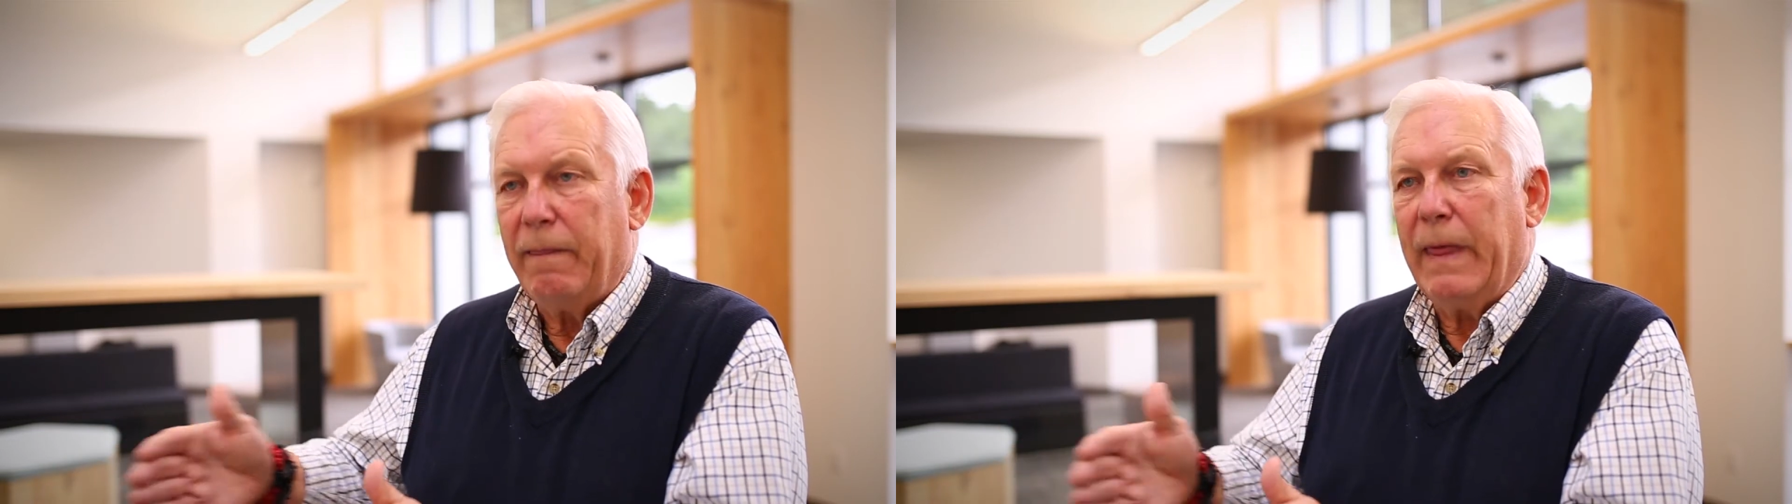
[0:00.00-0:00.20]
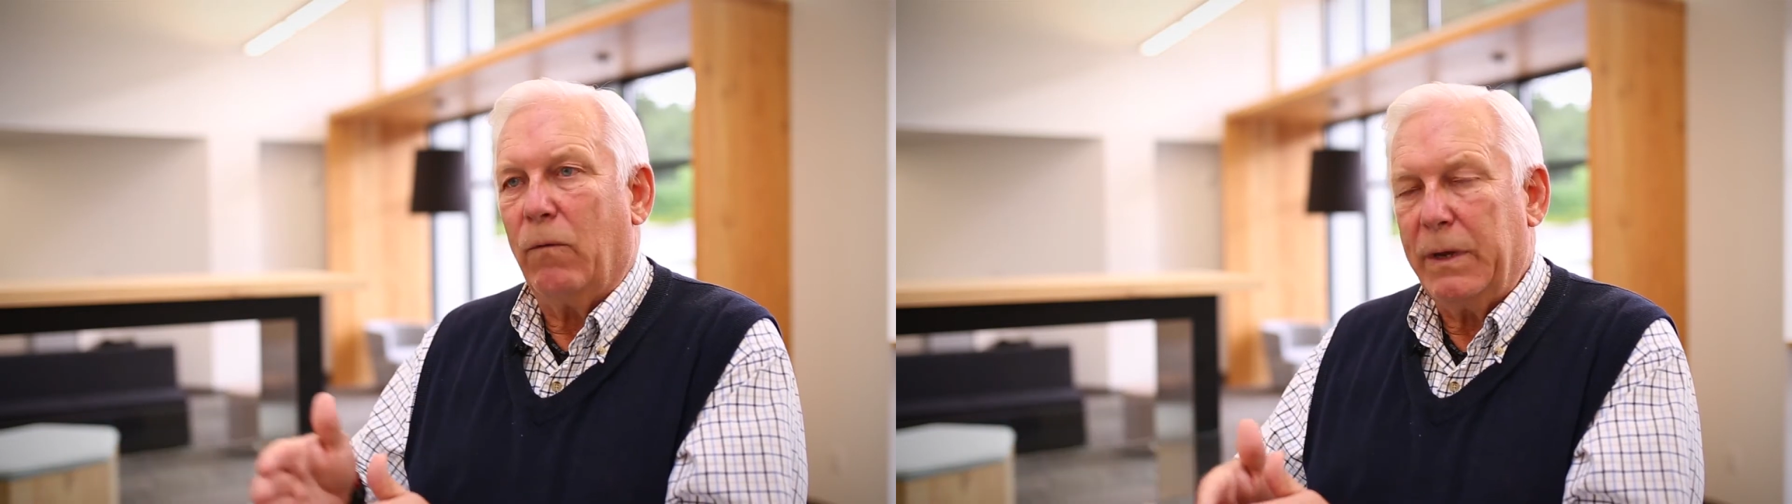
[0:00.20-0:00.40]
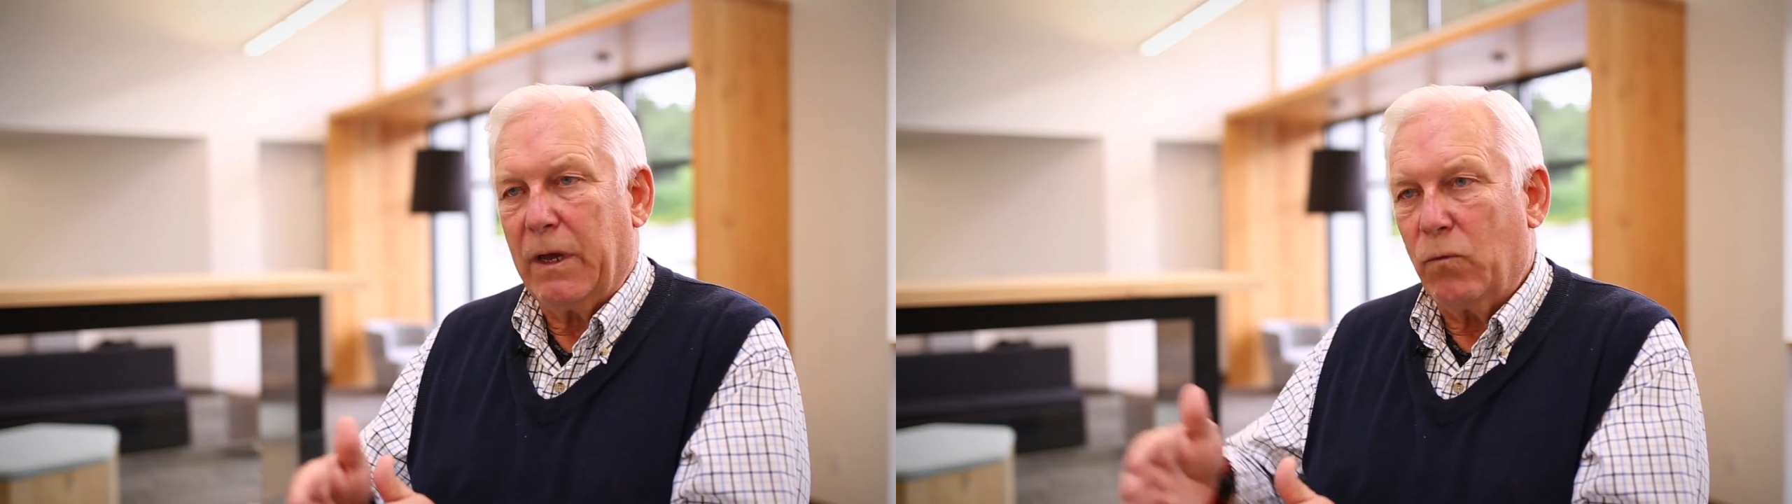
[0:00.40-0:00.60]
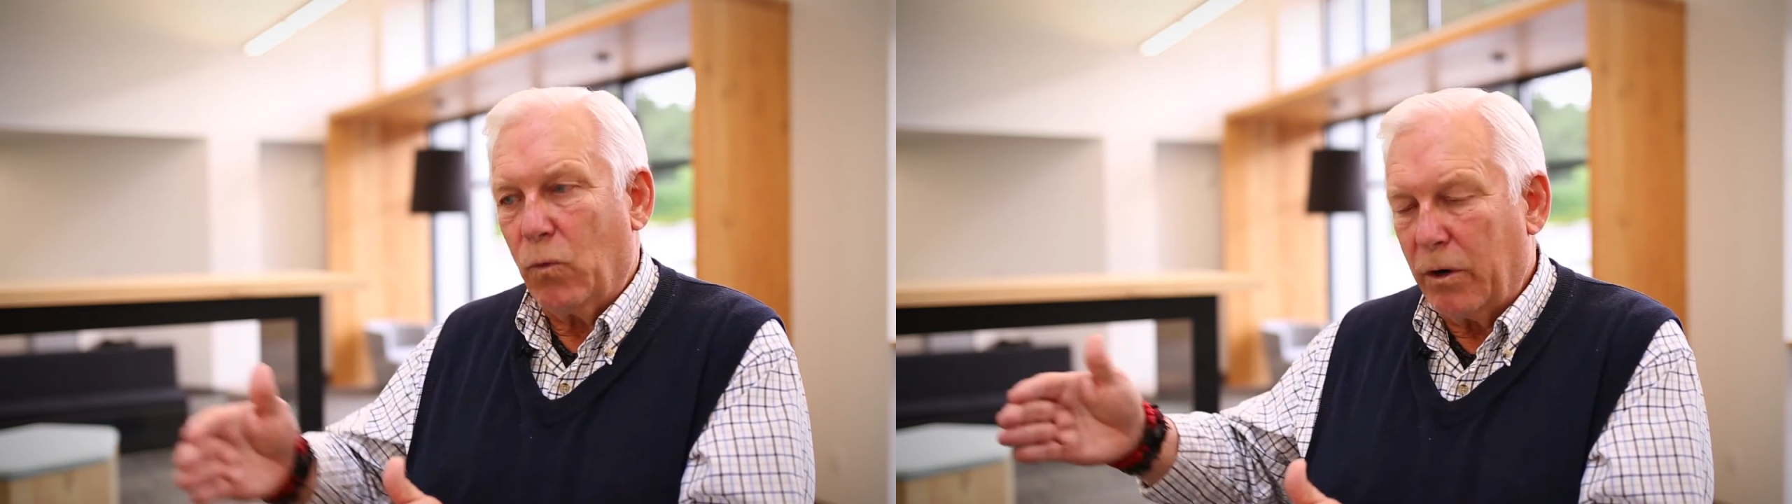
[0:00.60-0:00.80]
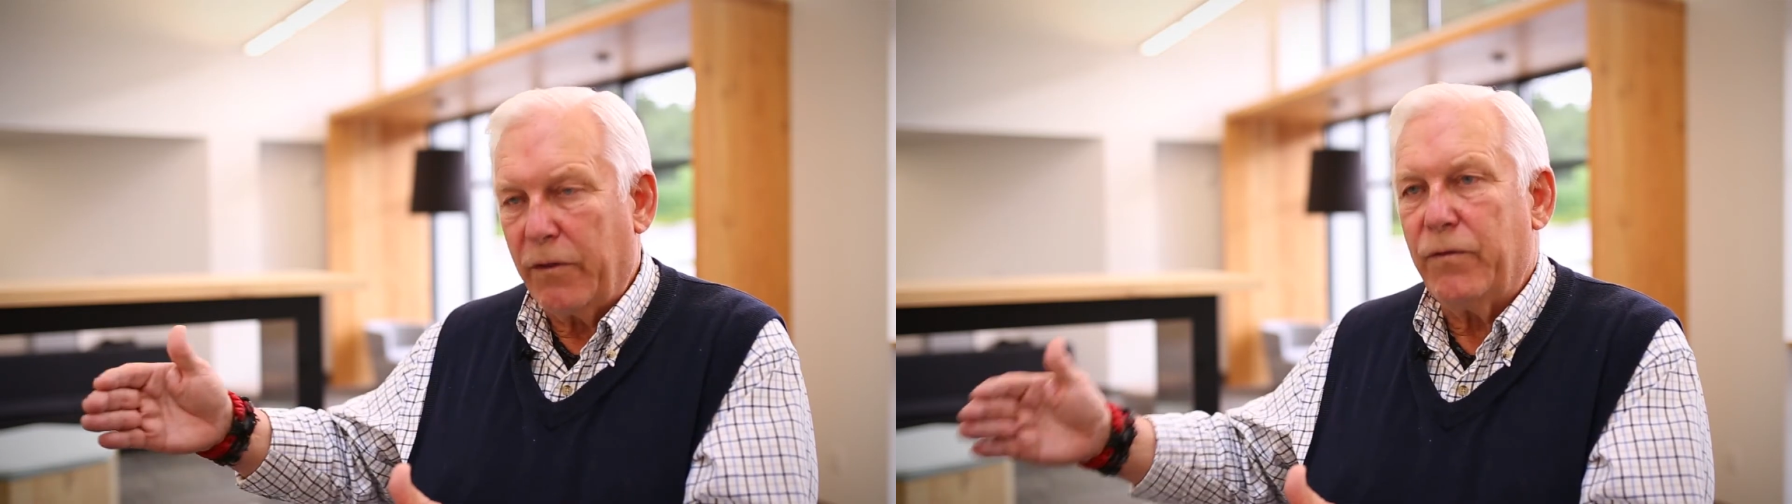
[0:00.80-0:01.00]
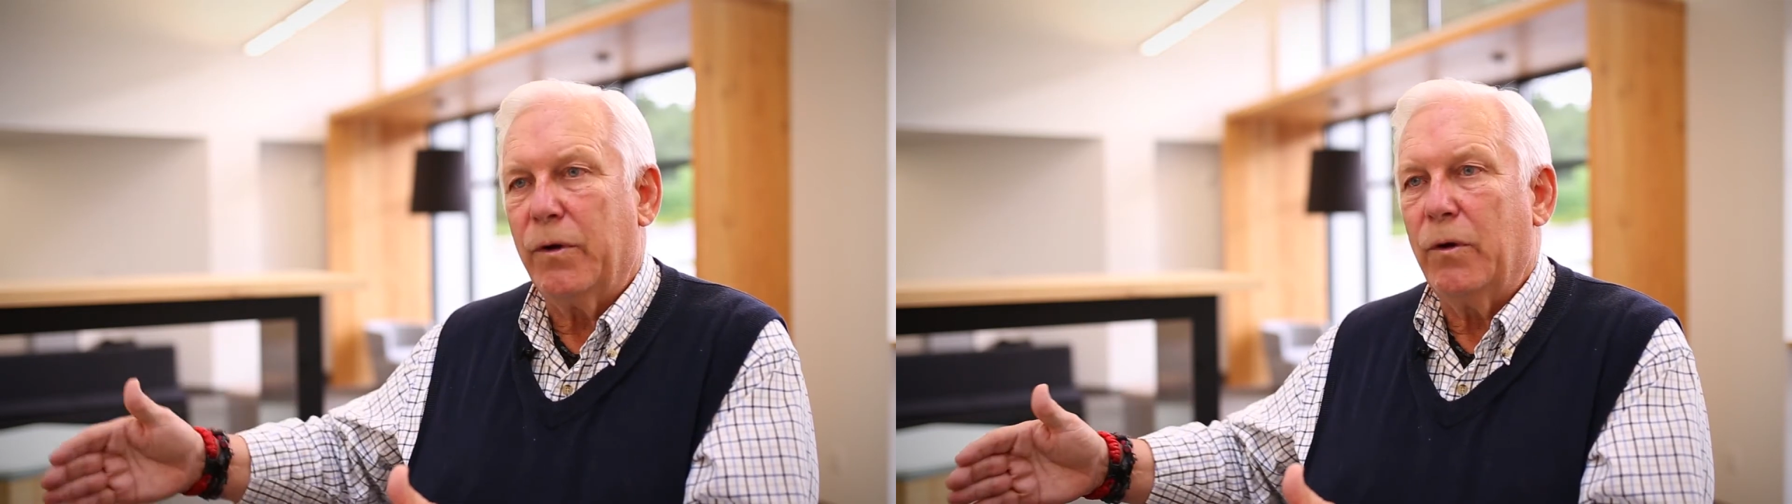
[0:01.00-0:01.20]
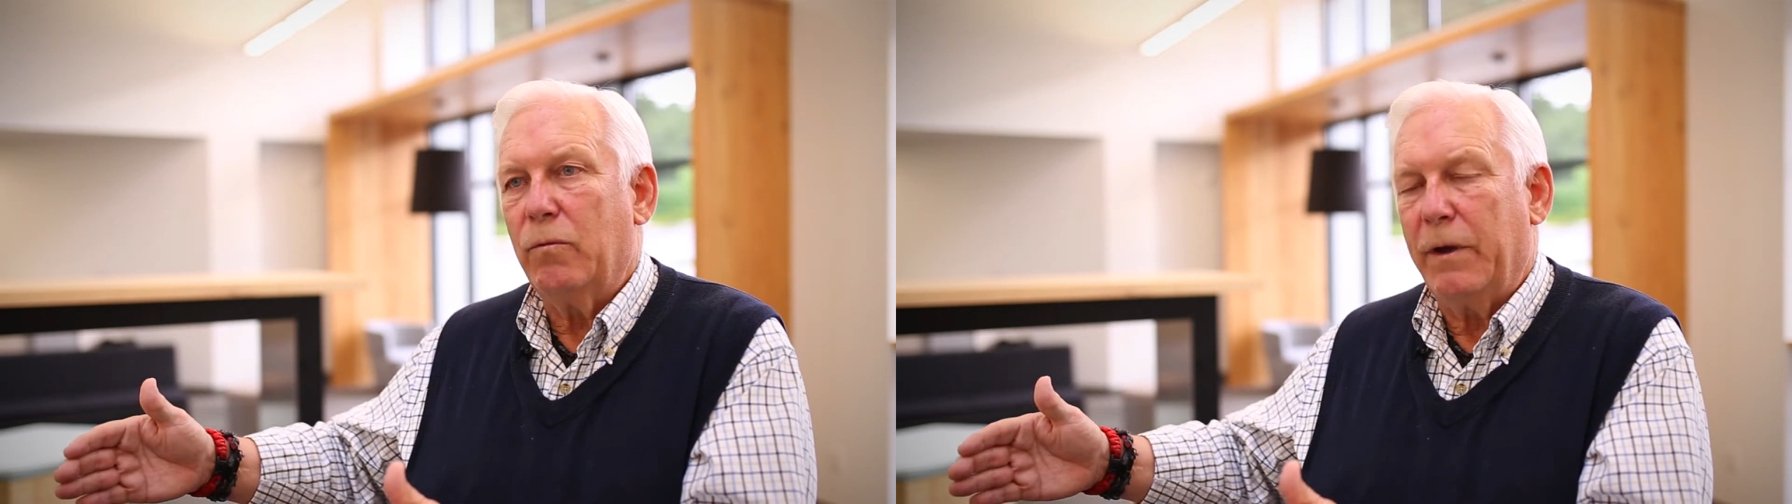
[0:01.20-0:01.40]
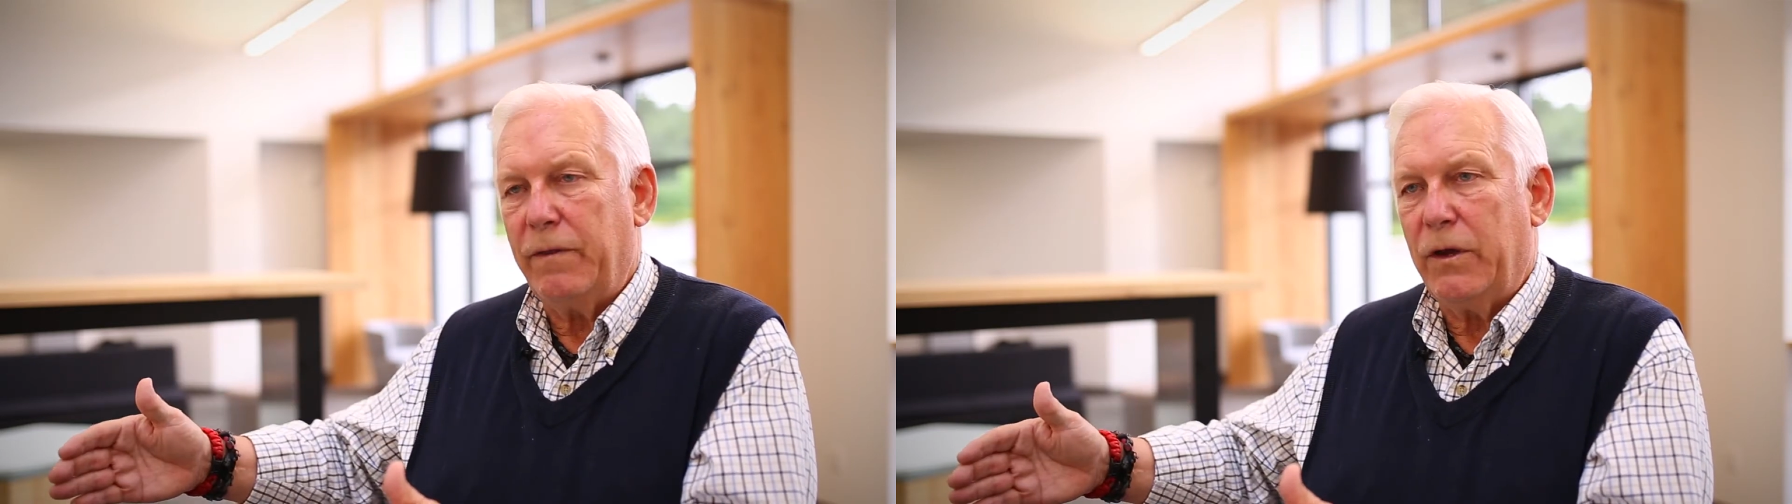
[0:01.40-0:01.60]
that we can work
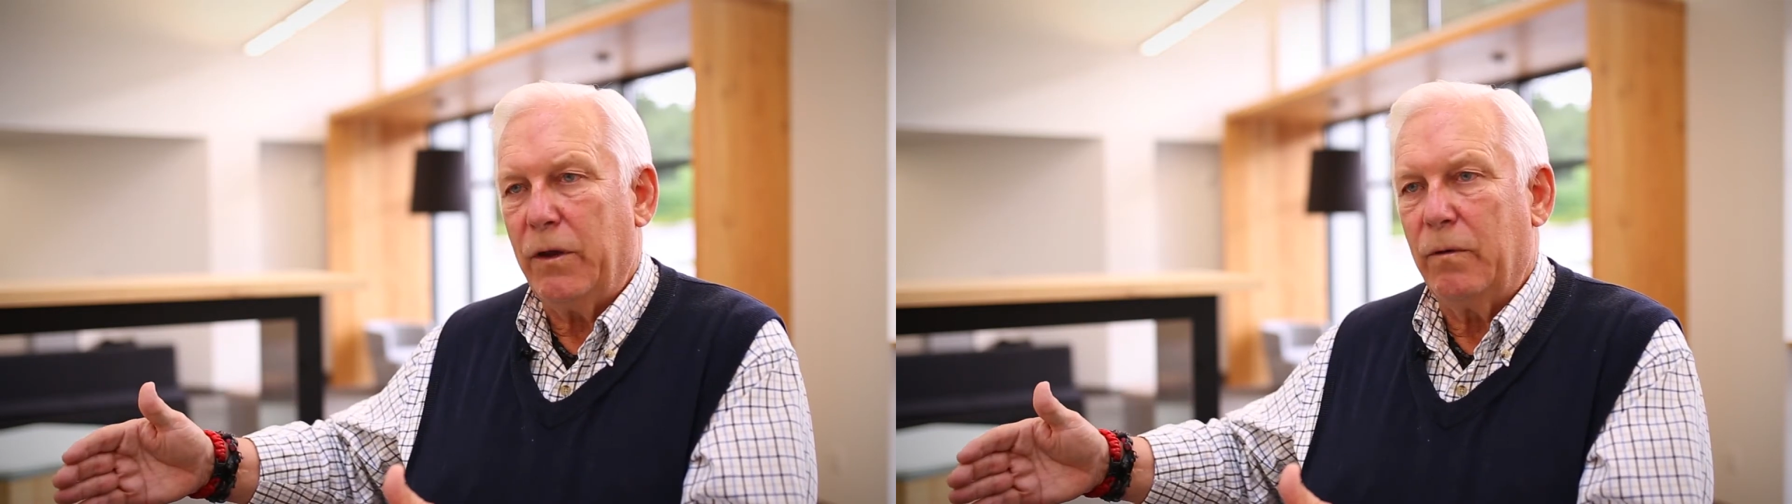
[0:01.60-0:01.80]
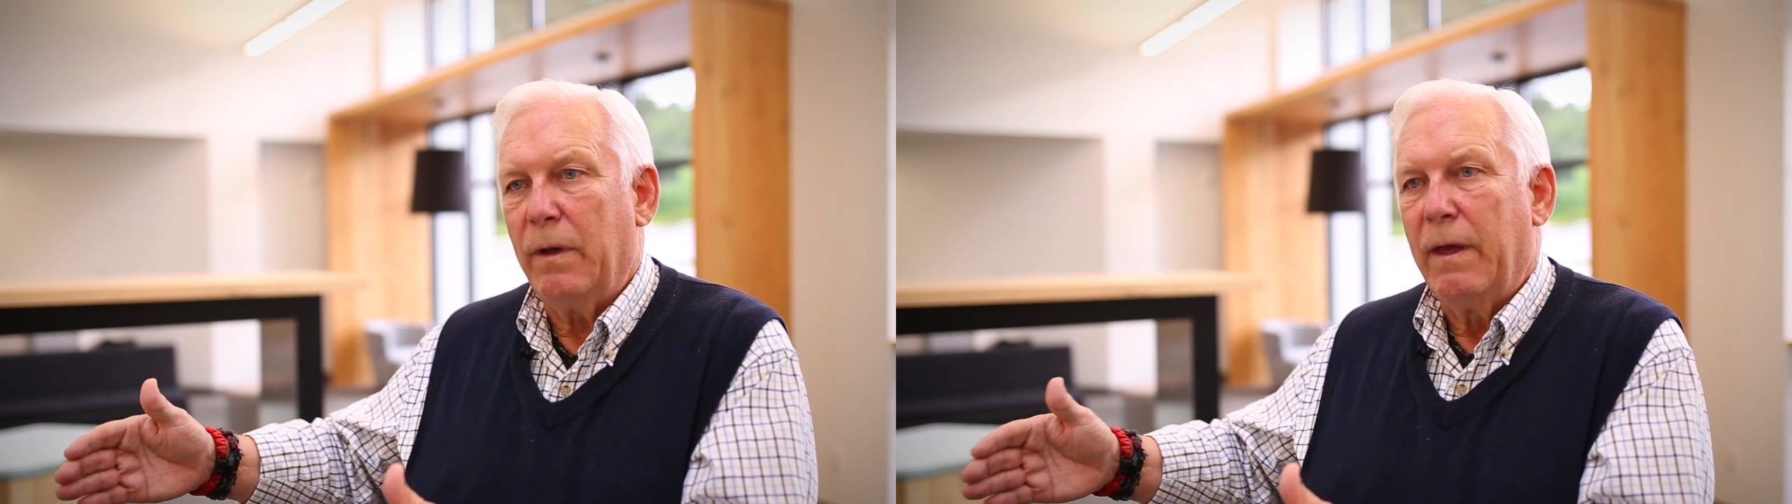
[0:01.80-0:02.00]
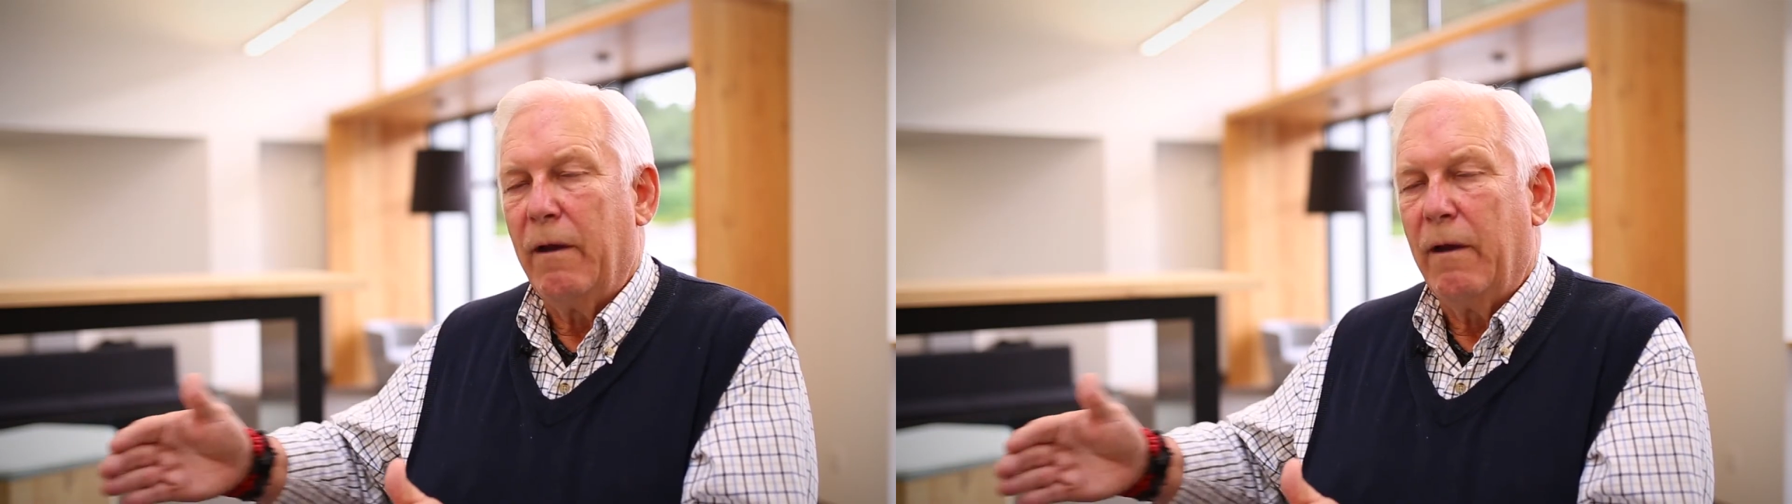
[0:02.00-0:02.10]
through with you,